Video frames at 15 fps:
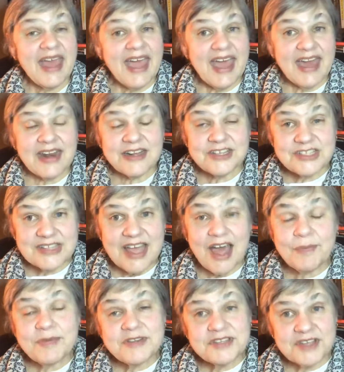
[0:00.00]
and I just
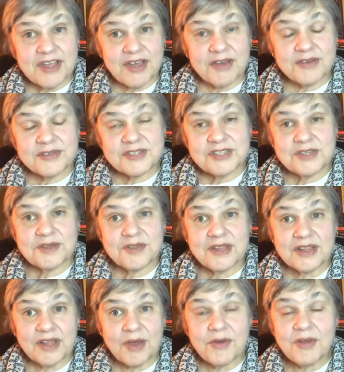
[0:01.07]
happened to go to the
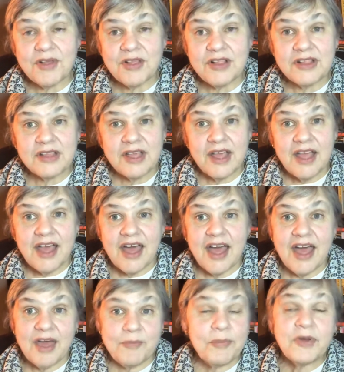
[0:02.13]
local
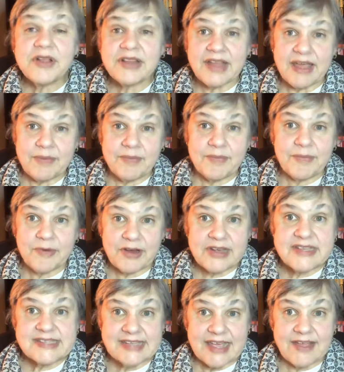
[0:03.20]
book library
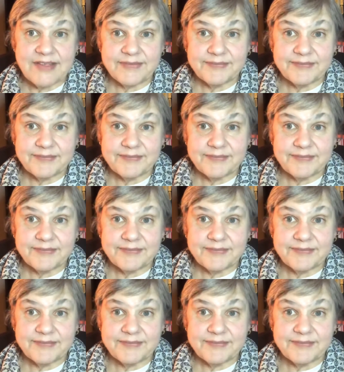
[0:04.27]
sale.